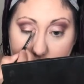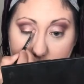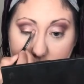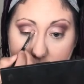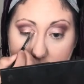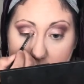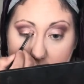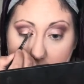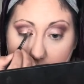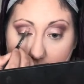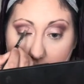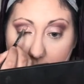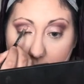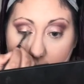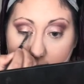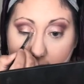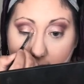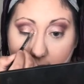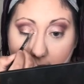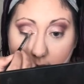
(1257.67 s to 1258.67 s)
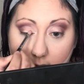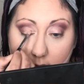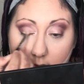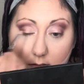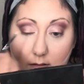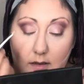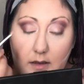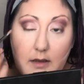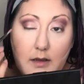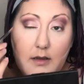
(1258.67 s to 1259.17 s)
Just kind of that,
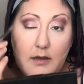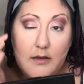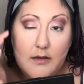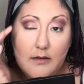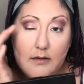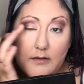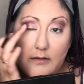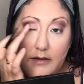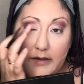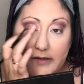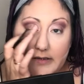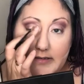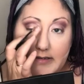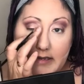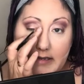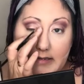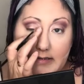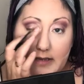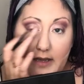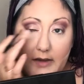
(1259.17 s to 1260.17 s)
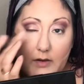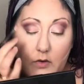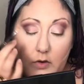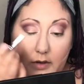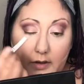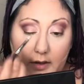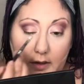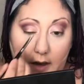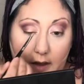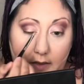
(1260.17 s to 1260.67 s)
here's the inside
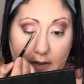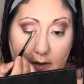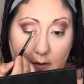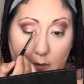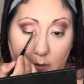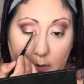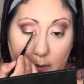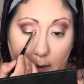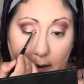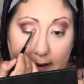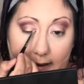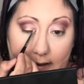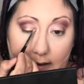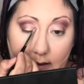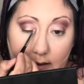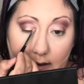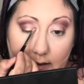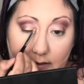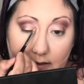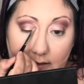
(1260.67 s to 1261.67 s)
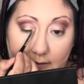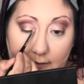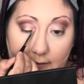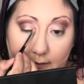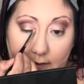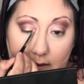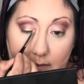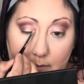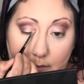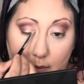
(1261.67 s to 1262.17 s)
corner and then right at the
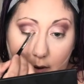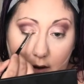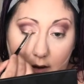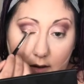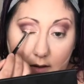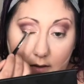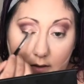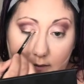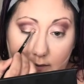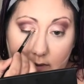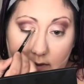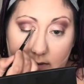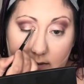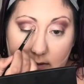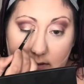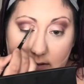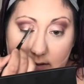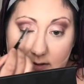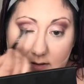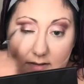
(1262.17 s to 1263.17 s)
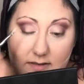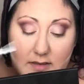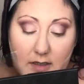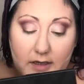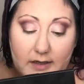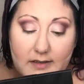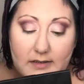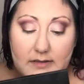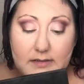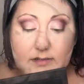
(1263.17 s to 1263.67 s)
front part of where the lid
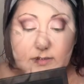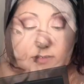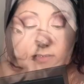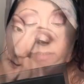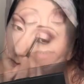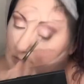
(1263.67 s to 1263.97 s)
starts.